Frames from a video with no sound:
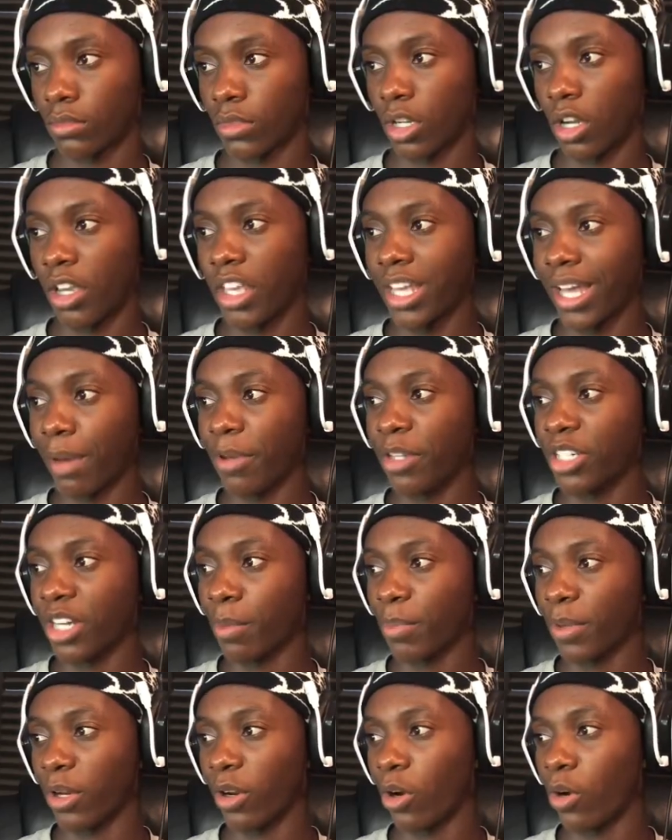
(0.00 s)
Oh, he got me
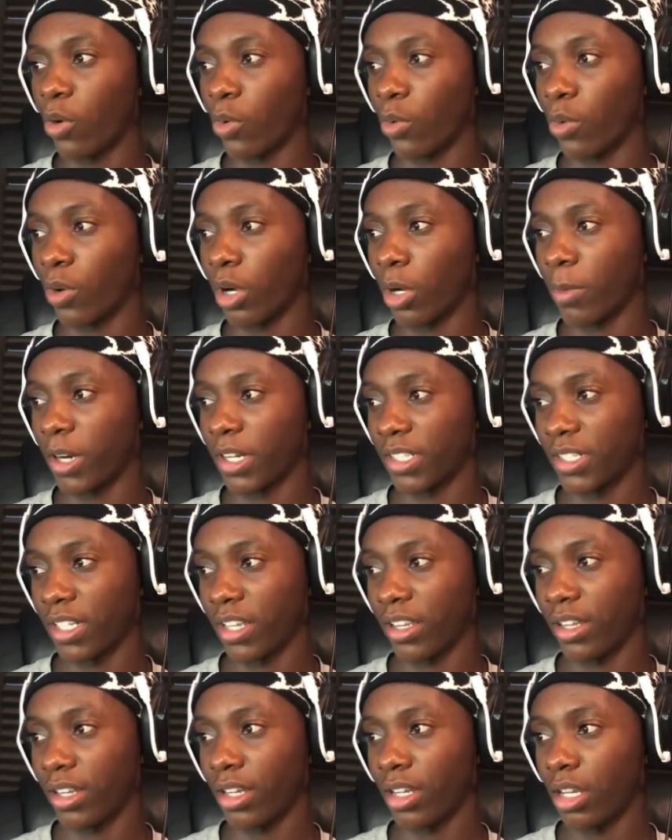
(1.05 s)
jumping. Oh, I'm about to
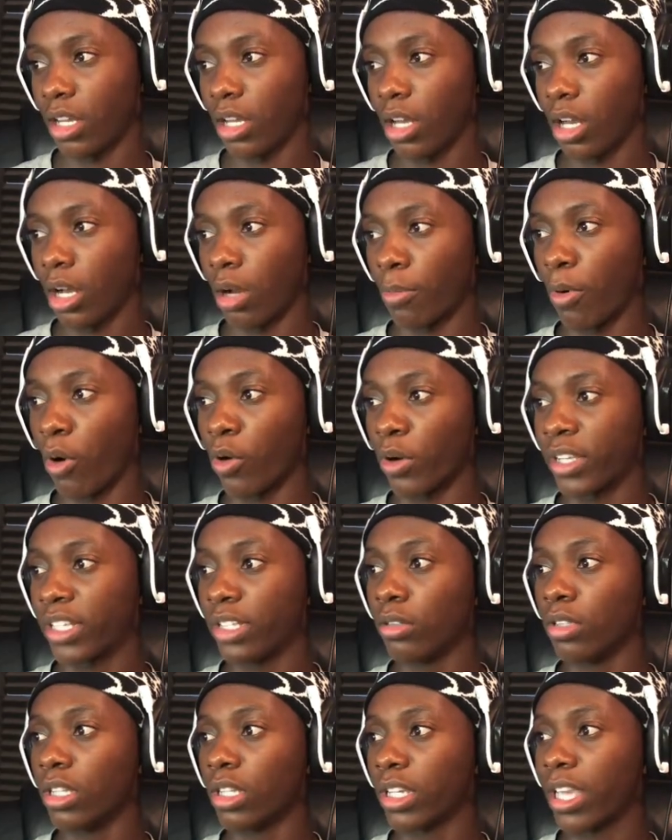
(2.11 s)
say, bro.
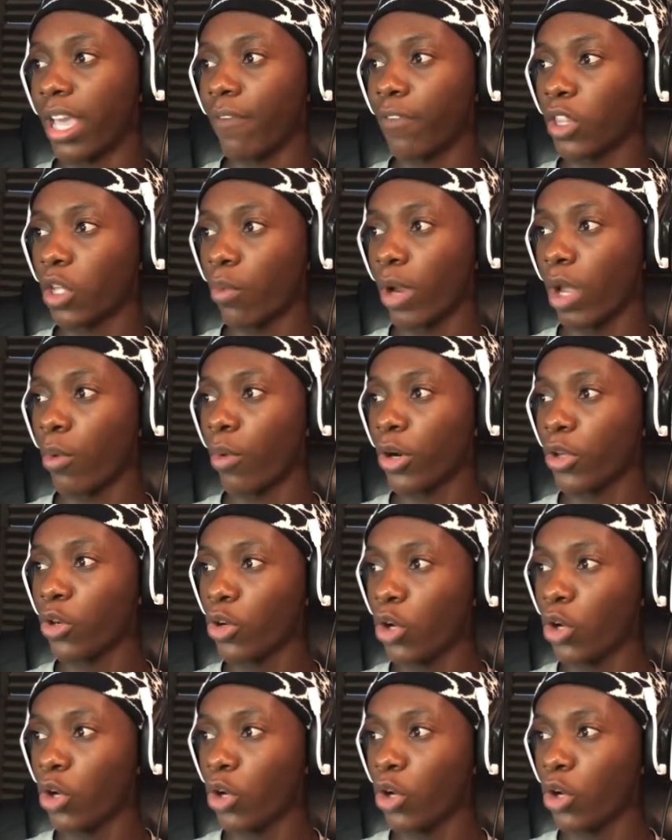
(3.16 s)
Kevin Durant, what are you